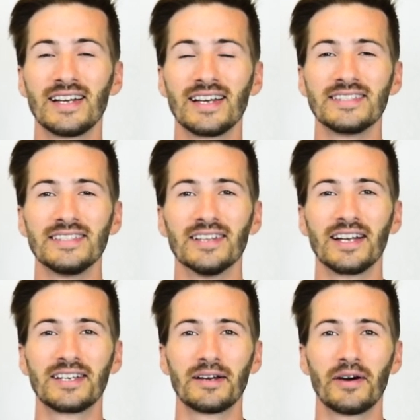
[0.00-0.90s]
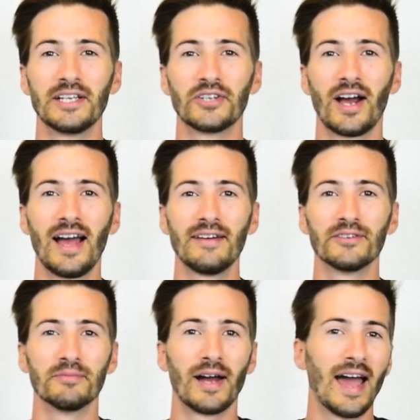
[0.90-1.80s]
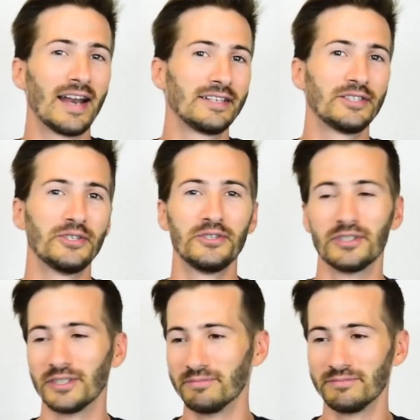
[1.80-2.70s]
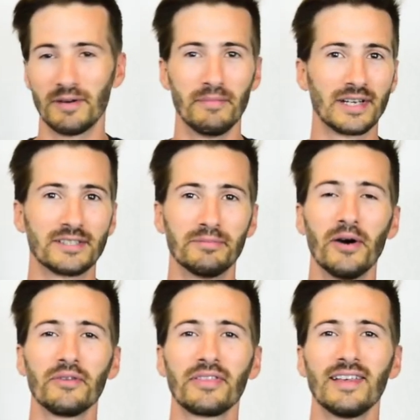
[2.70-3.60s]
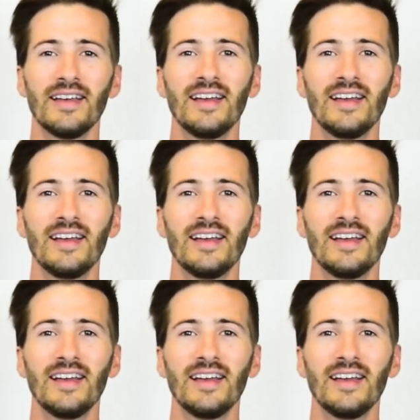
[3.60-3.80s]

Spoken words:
I guess he liked how I drive or my attitude or a mix of both.